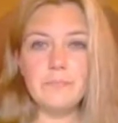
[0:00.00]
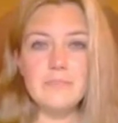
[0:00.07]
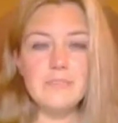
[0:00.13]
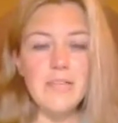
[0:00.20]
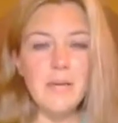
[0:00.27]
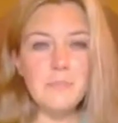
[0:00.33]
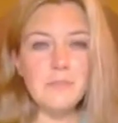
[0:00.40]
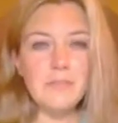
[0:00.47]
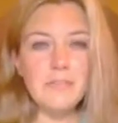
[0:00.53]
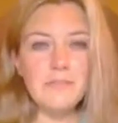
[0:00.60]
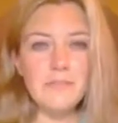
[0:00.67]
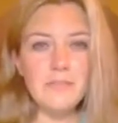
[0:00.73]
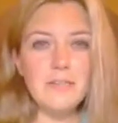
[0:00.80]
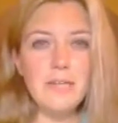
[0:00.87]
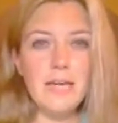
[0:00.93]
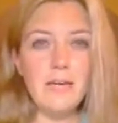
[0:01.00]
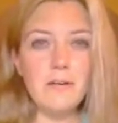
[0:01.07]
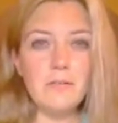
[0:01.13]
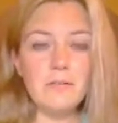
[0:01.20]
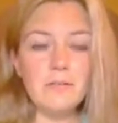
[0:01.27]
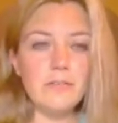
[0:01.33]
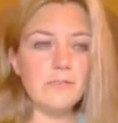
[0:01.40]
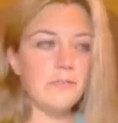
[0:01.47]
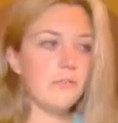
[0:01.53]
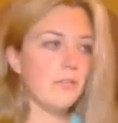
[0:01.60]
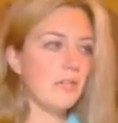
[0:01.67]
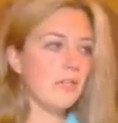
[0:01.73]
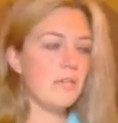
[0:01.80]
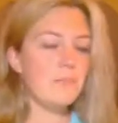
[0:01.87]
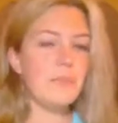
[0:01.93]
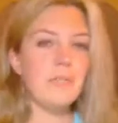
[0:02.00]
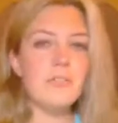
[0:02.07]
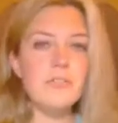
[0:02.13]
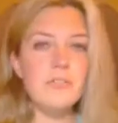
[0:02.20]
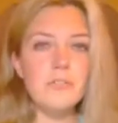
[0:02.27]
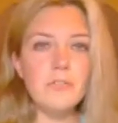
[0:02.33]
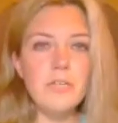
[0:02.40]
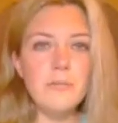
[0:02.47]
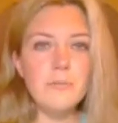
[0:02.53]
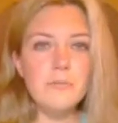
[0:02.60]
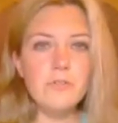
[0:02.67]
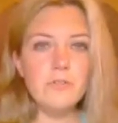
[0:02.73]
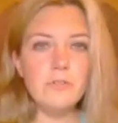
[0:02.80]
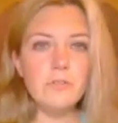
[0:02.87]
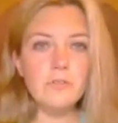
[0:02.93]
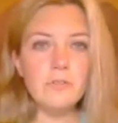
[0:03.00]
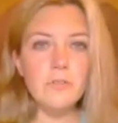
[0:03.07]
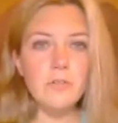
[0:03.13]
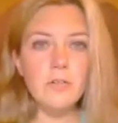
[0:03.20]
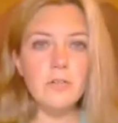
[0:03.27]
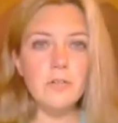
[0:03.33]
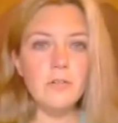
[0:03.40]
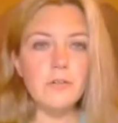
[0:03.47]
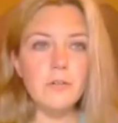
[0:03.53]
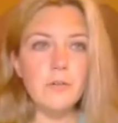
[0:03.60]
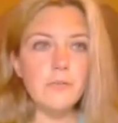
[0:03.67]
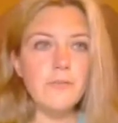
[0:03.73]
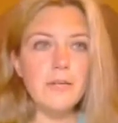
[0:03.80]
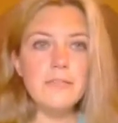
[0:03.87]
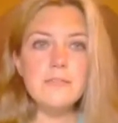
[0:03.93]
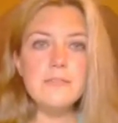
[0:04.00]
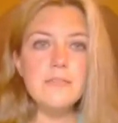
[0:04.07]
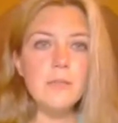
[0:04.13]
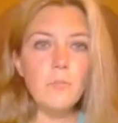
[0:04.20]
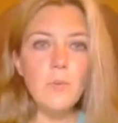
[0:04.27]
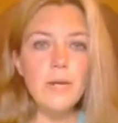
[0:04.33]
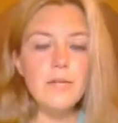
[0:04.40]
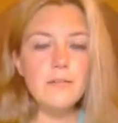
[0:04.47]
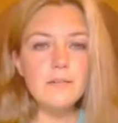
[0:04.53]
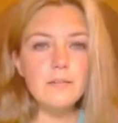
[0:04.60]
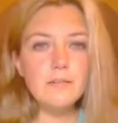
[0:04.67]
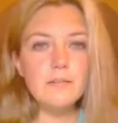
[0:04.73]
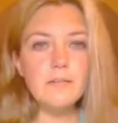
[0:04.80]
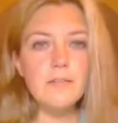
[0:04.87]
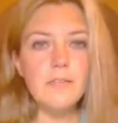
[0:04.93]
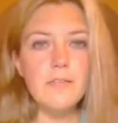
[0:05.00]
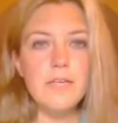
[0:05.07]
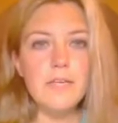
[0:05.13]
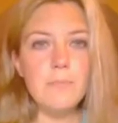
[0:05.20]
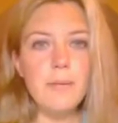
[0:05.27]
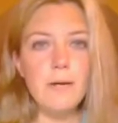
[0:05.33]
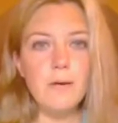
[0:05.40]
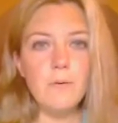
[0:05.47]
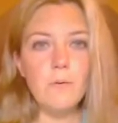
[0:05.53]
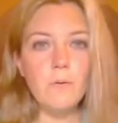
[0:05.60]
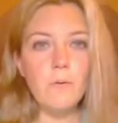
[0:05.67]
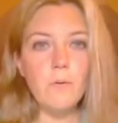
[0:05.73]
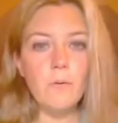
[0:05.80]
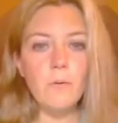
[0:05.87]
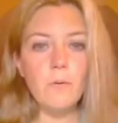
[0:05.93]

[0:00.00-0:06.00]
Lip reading: Stop and live in the now. If you're not keeping a journal, keep a journal, or find some way to think about